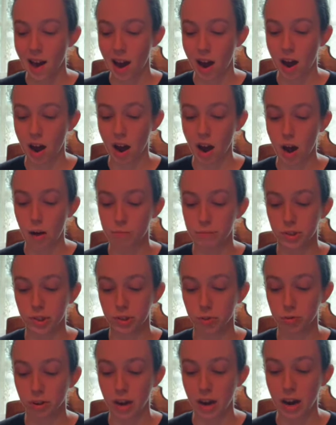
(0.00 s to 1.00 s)
Um,
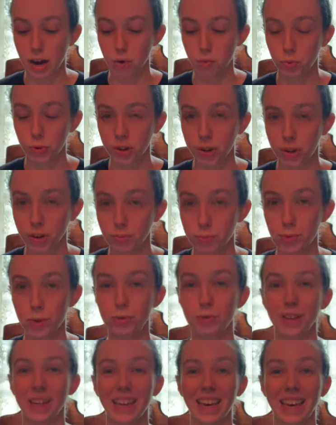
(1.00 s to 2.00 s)
so now we are
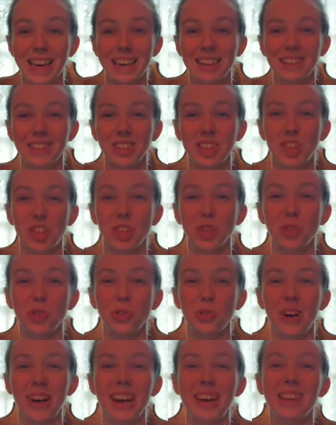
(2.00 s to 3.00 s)
moving
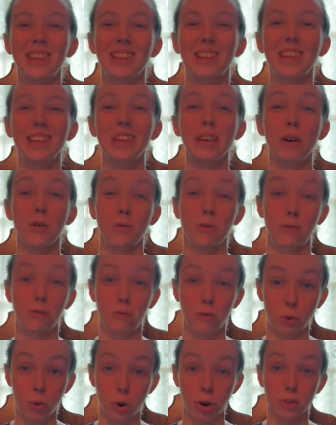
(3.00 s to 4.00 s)
into the
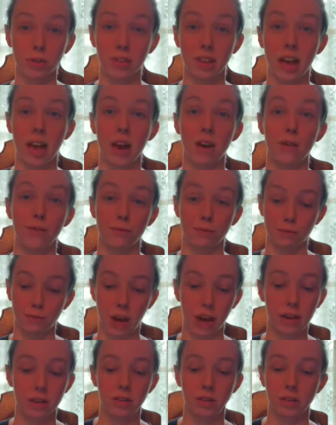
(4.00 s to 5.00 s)
fourth and
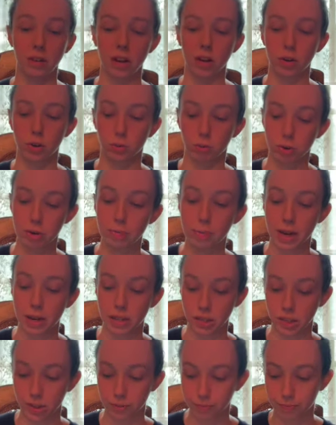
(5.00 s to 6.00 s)
final
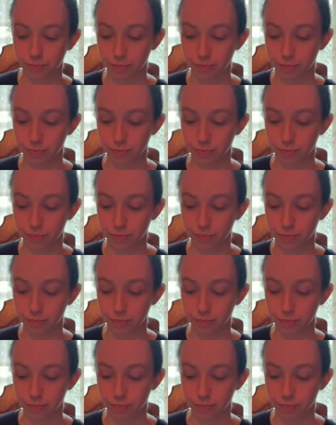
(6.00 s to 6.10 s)
agreement,